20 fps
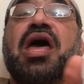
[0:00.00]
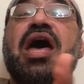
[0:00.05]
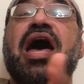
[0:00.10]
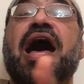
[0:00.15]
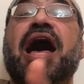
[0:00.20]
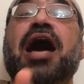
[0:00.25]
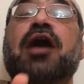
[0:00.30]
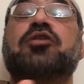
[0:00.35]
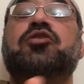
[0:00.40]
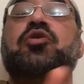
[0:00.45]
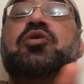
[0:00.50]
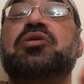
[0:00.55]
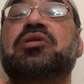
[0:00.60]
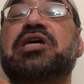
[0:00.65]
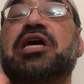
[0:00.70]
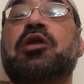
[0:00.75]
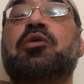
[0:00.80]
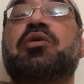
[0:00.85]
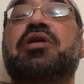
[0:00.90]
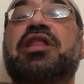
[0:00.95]
how to
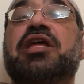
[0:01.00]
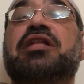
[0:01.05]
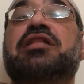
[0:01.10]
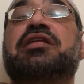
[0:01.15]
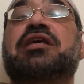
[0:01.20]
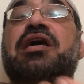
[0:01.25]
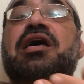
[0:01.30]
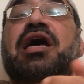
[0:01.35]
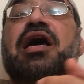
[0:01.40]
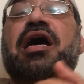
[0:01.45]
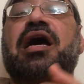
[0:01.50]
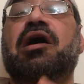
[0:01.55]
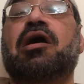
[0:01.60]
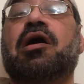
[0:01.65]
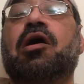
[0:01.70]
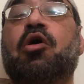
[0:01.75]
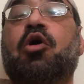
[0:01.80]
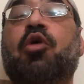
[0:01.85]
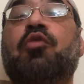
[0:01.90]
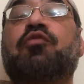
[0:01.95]
deal with it.
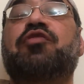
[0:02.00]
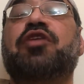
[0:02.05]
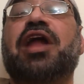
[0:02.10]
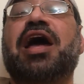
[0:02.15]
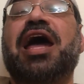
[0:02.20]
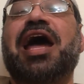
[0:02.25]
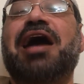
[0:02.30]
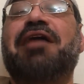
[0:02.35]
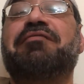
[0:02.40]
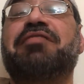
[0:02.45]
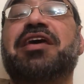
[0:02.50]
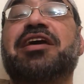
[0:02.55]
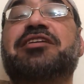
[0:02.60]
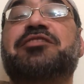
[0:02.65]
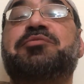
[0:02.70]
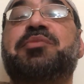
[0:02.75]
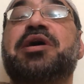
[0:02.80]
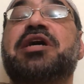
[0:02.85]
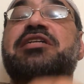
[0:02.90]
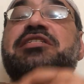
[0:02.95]
Hopefully I have the
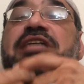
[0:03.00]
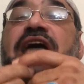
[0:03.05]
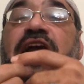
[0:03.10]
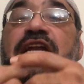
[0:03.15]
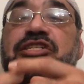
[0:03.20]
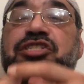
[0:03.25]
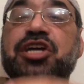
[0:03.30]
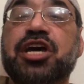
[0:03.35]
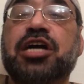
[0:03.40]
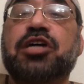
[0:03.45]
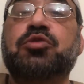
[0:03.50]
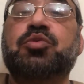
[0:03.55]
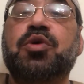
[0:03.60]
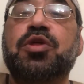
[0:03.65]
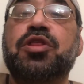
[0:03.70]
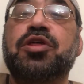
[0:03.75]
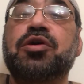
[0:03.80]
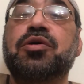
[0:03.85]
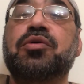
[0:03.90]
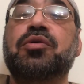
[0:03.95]
experience, I'll share it
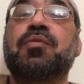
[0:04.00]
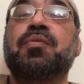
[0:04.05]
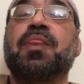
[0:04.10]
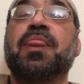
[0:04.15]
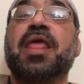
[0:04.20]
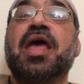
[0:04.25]
with you.